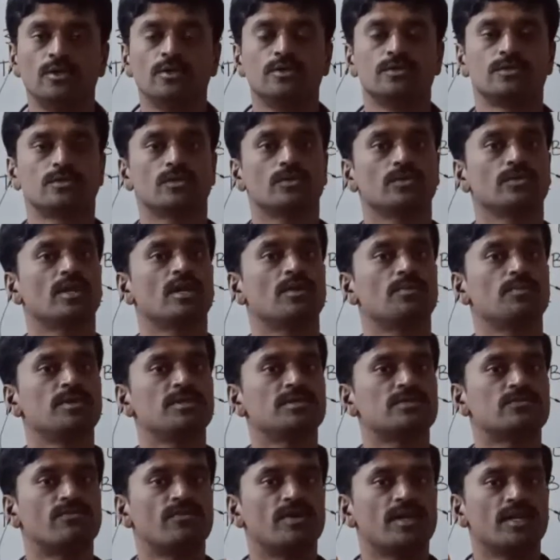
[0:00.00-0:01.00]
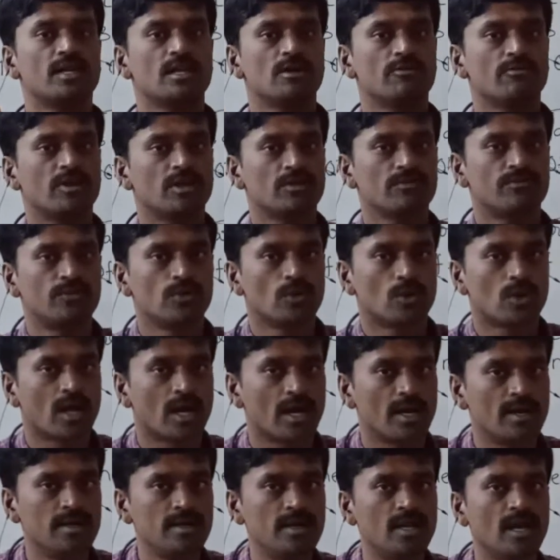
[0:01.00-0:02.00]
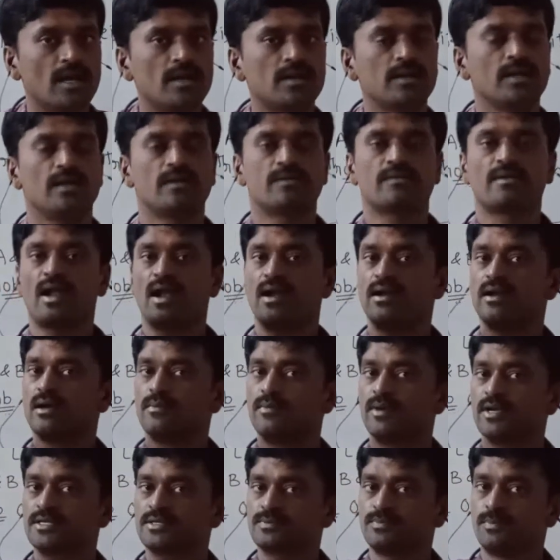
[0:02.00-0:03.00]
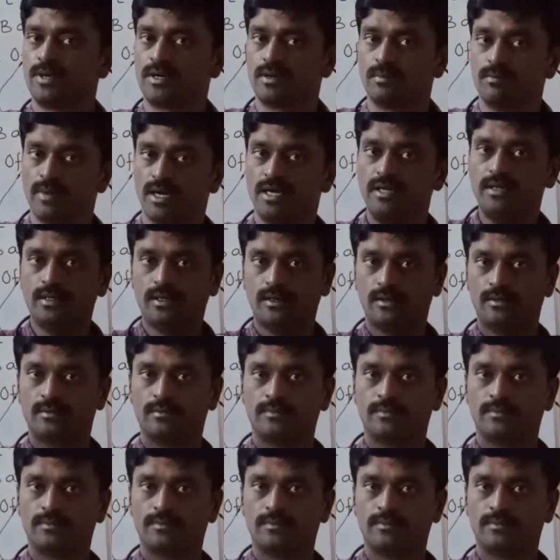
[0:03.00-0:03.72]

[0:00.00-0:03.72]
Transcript: So that means whenever if you conduct a random experiment,